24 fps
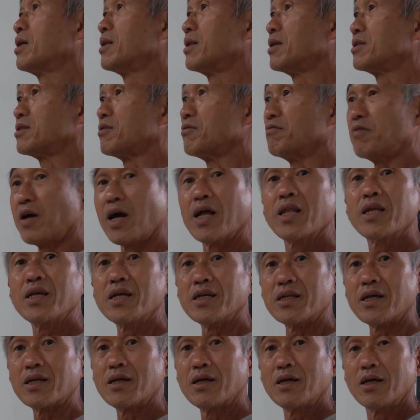there's a valley
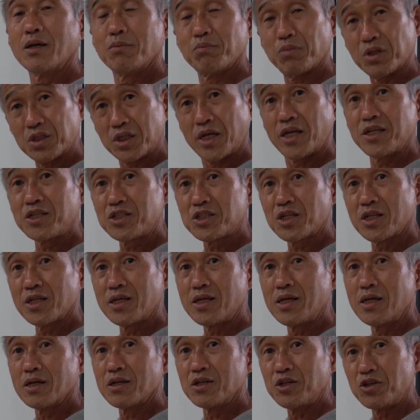in it, potentially
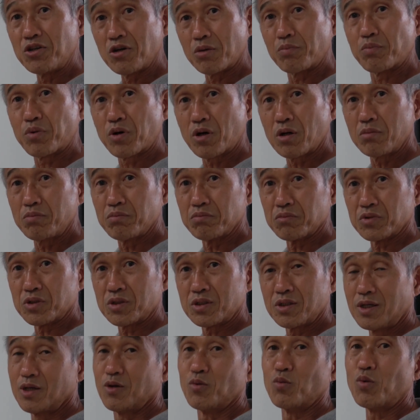you've got problems.